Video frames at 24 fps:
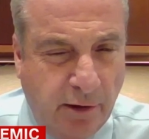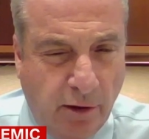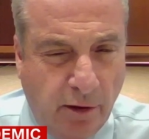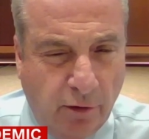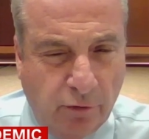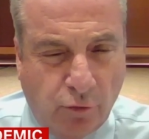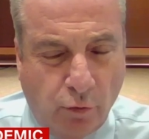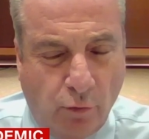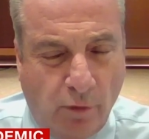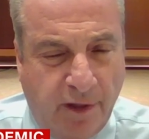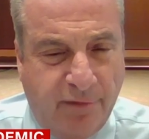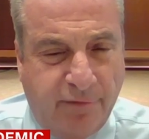you know,
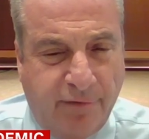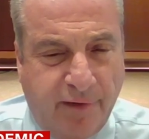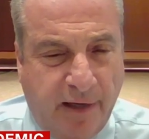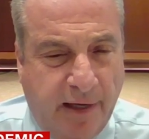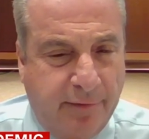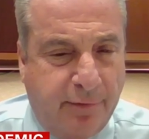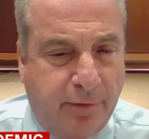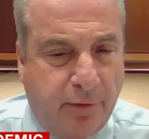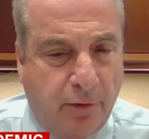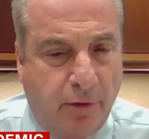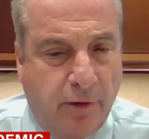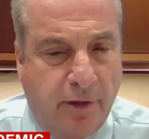
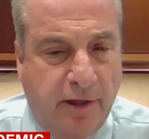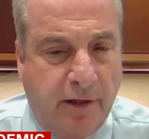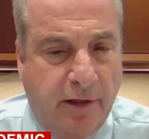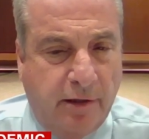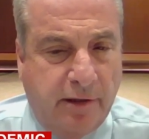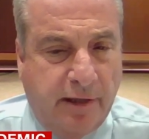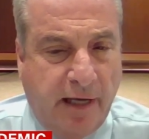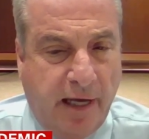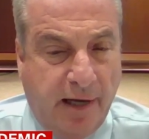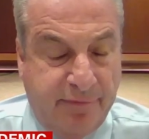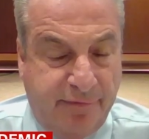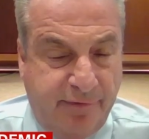25, 30
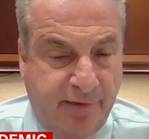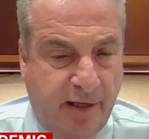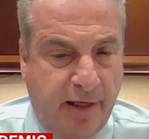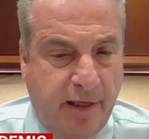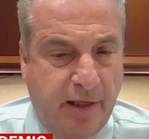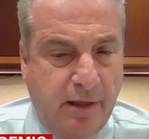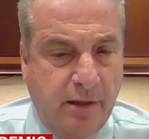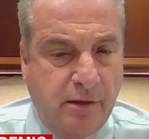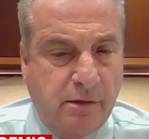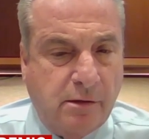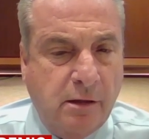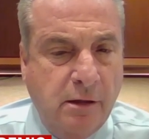
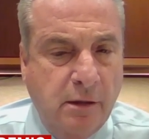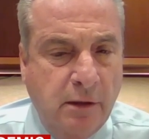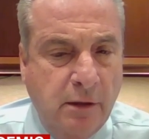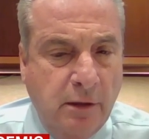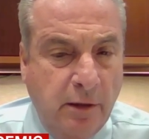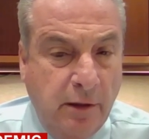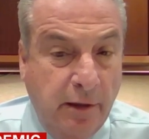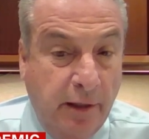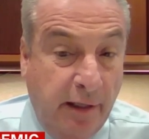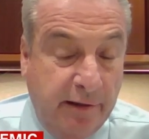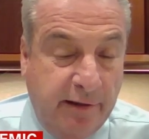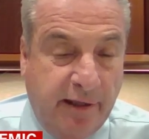cafes
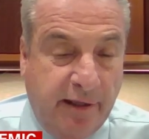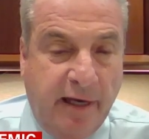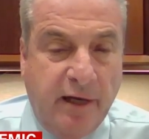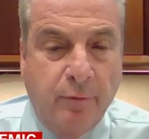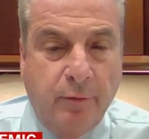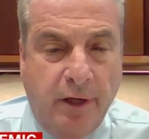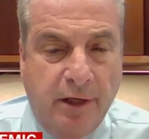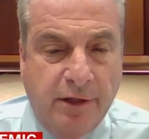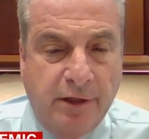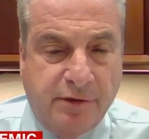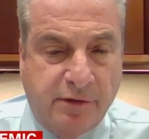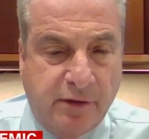in
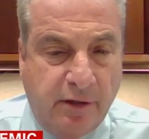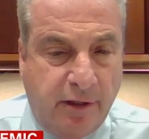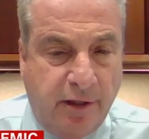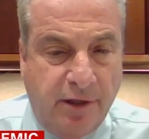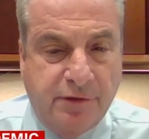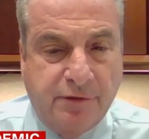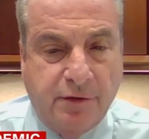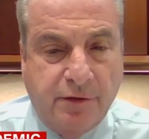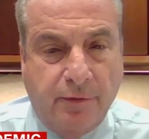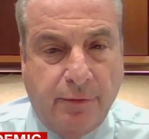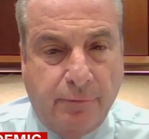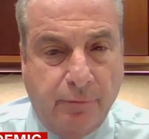gateway
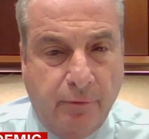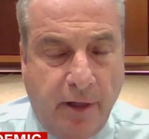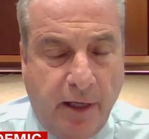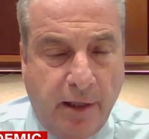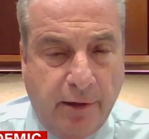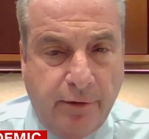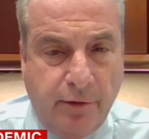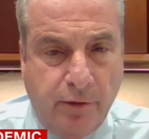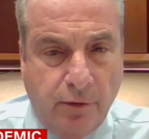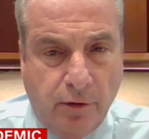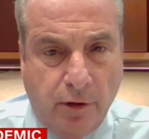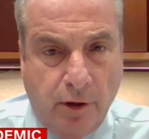cities
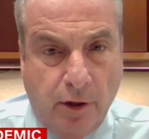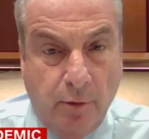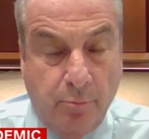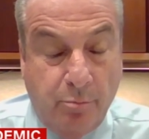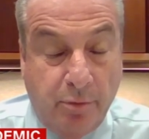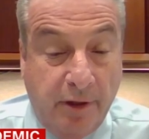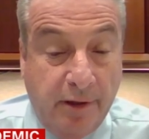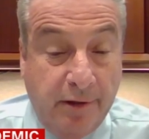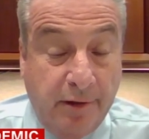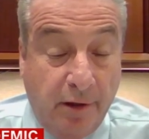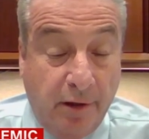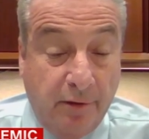throughout Europe.
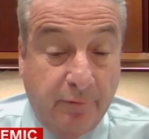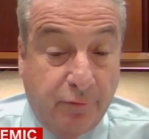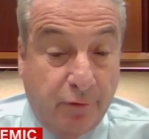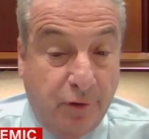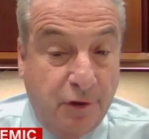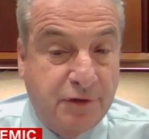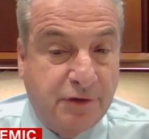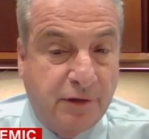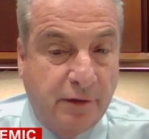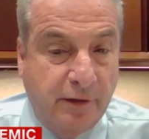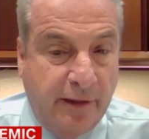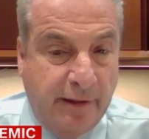And
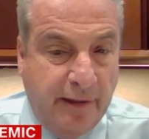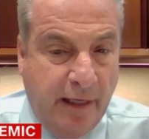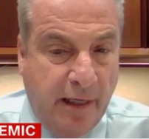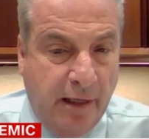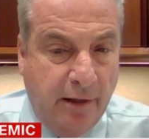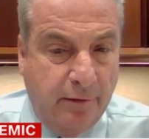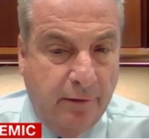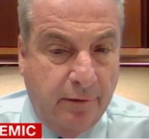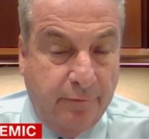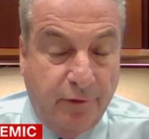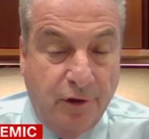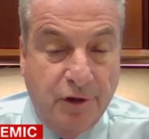unfortunately,
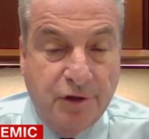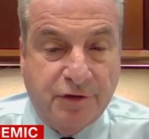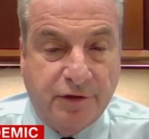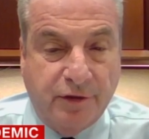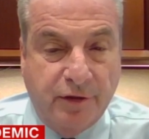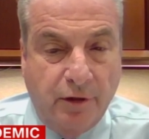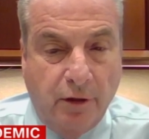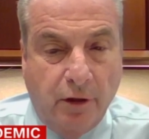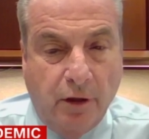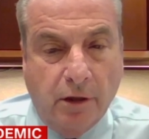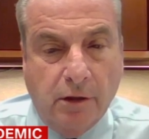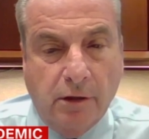now they're
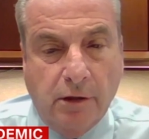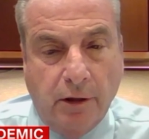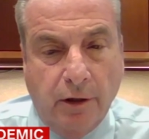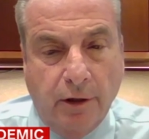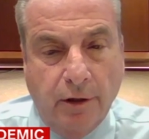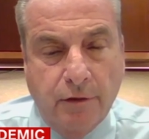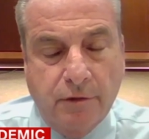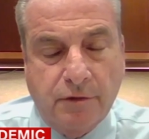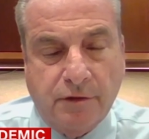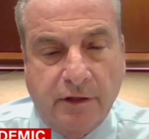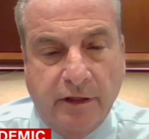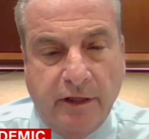virtually all
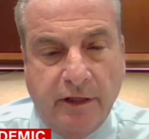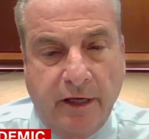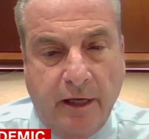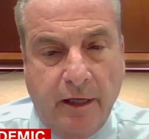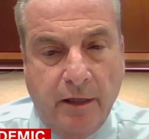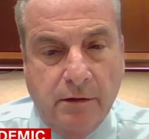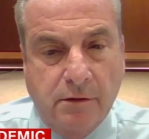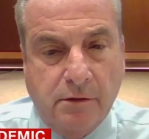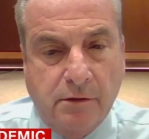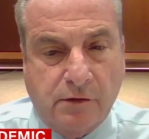closed again.